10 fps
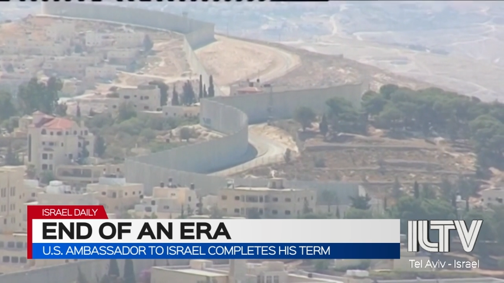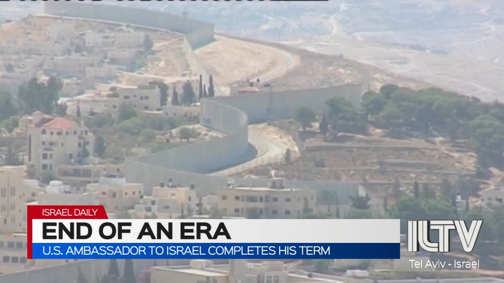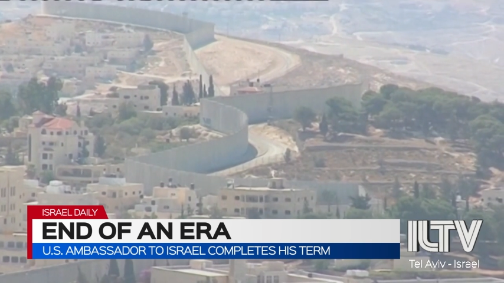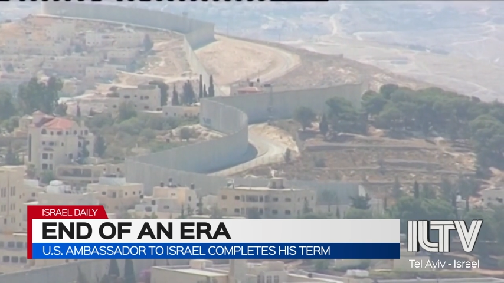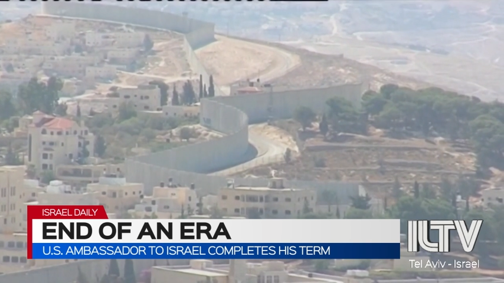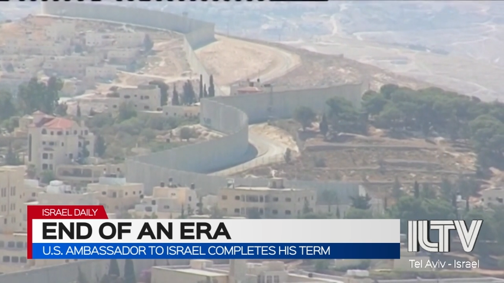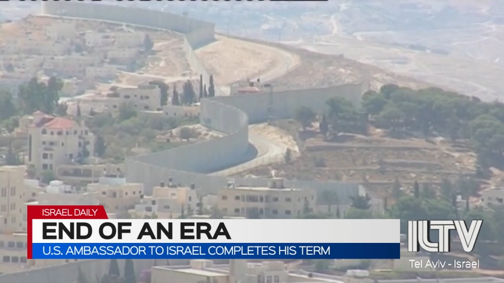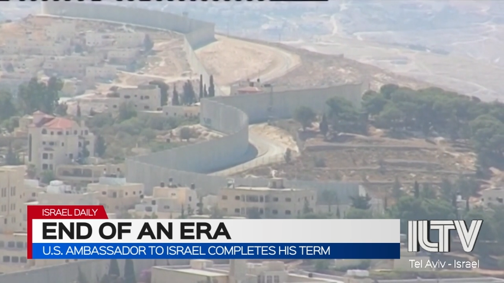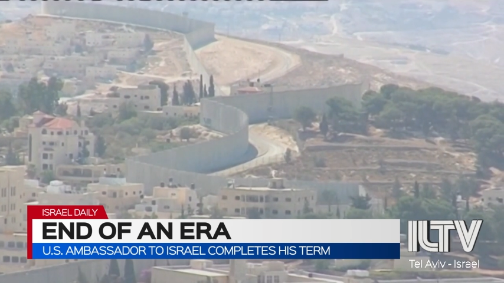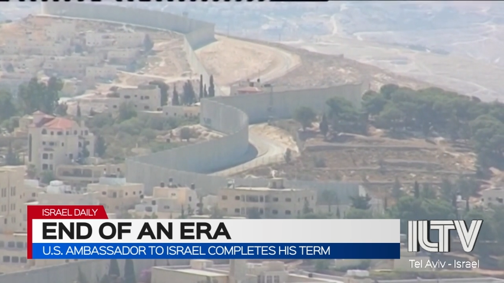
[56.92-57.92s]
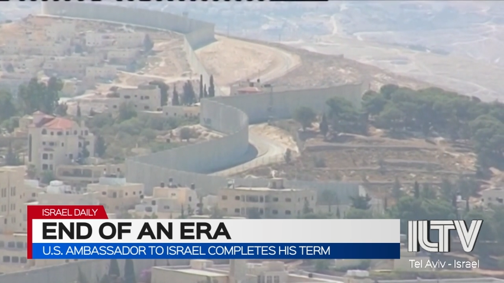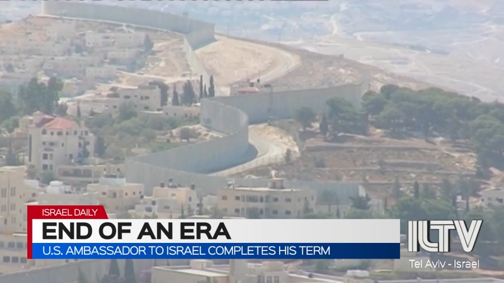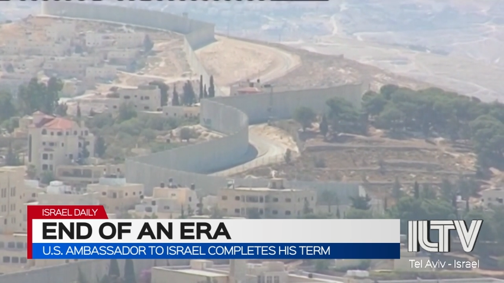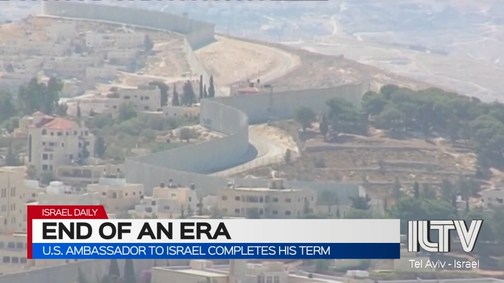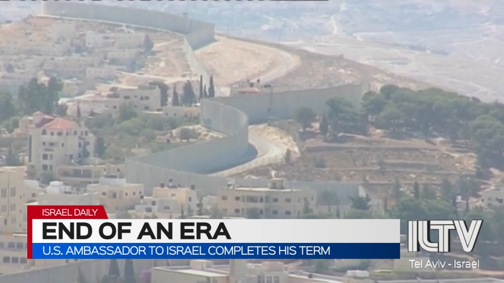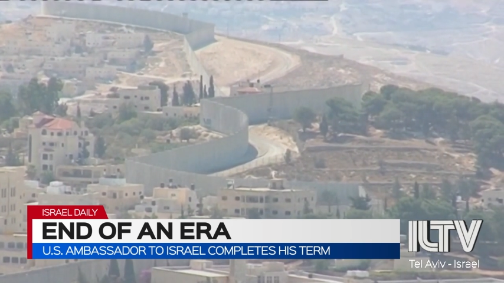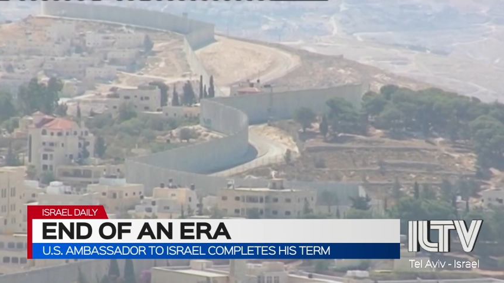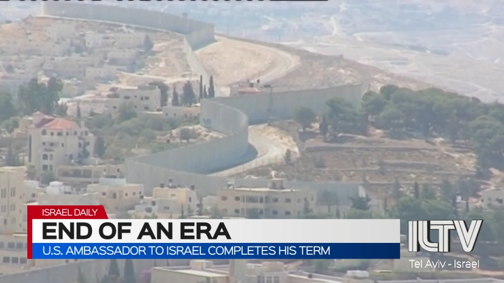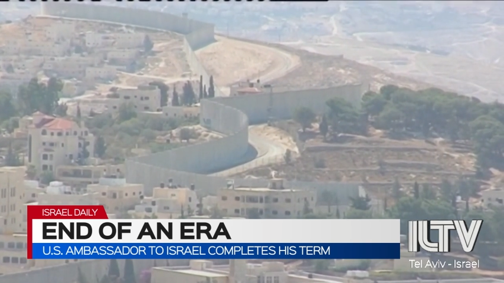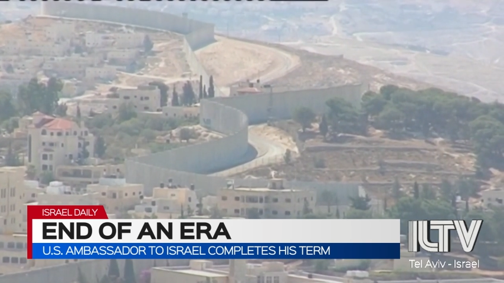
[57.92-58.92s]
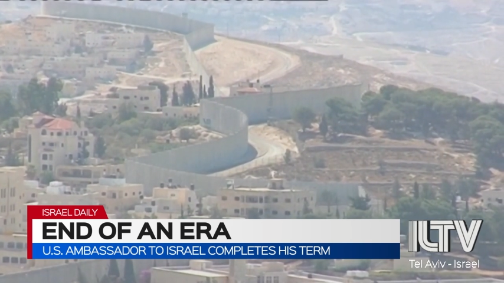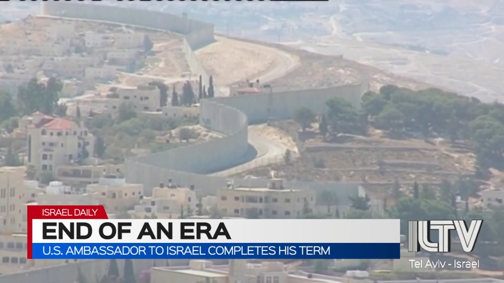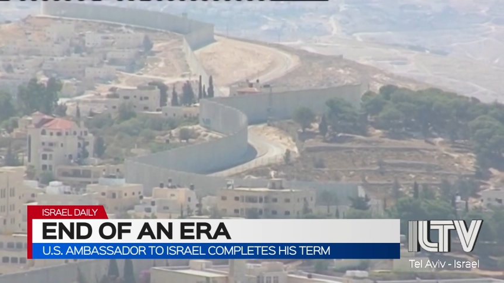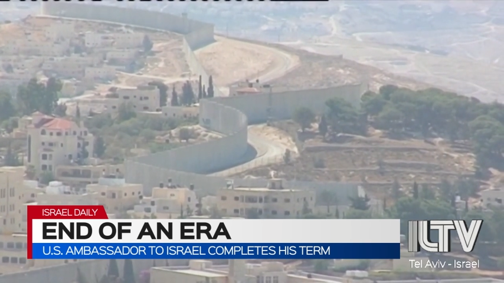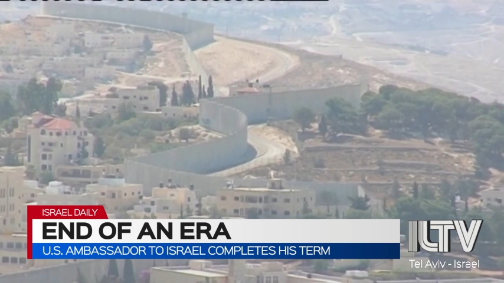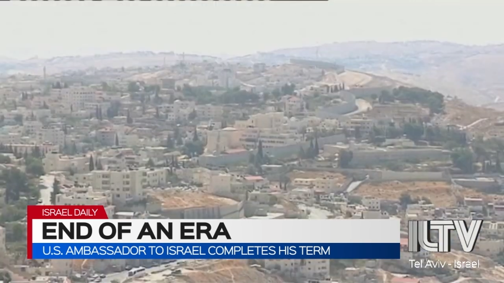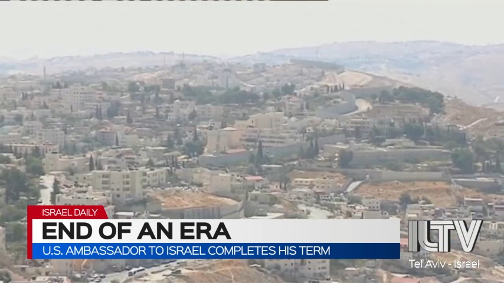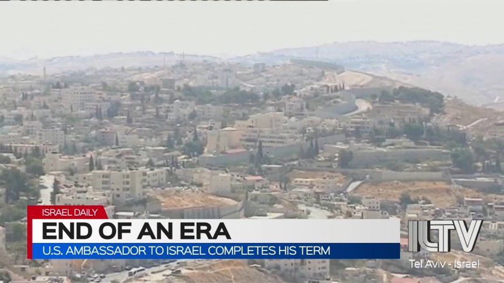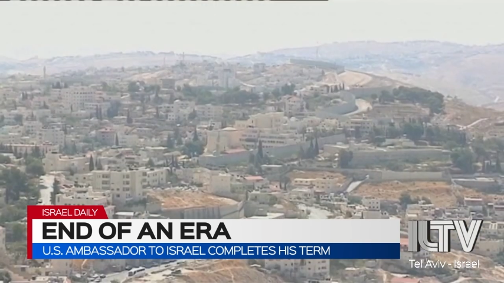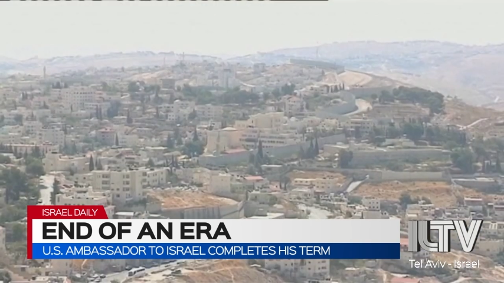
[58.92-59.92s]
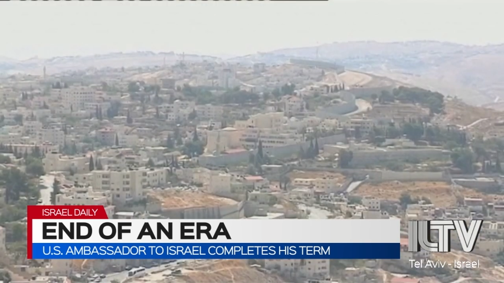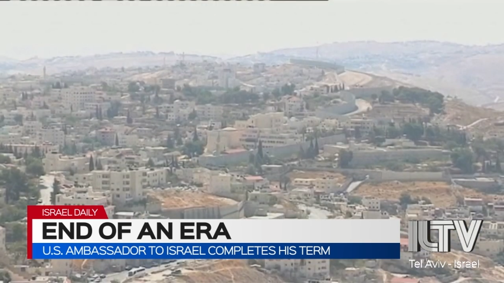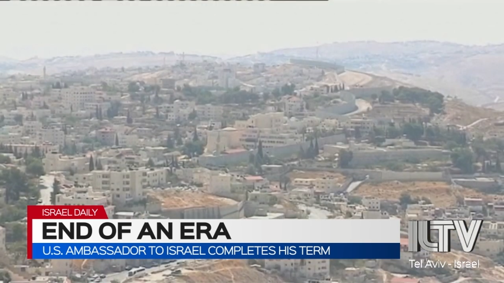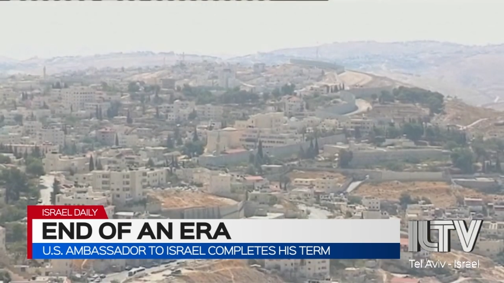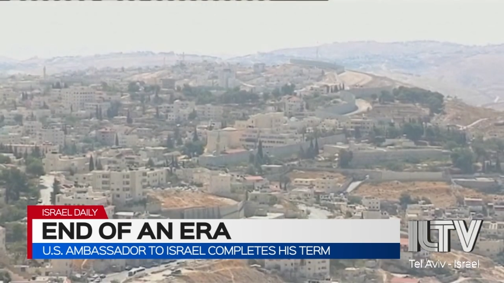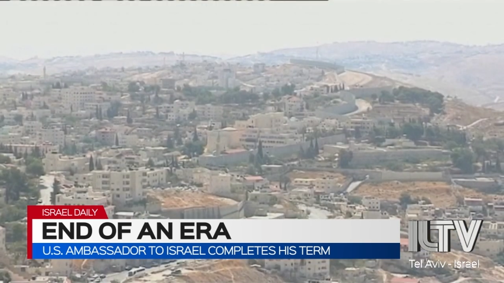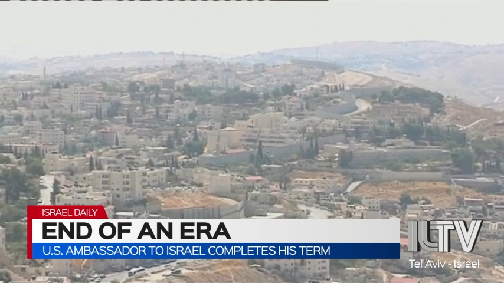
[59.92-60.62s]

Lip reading: (no speaker visible)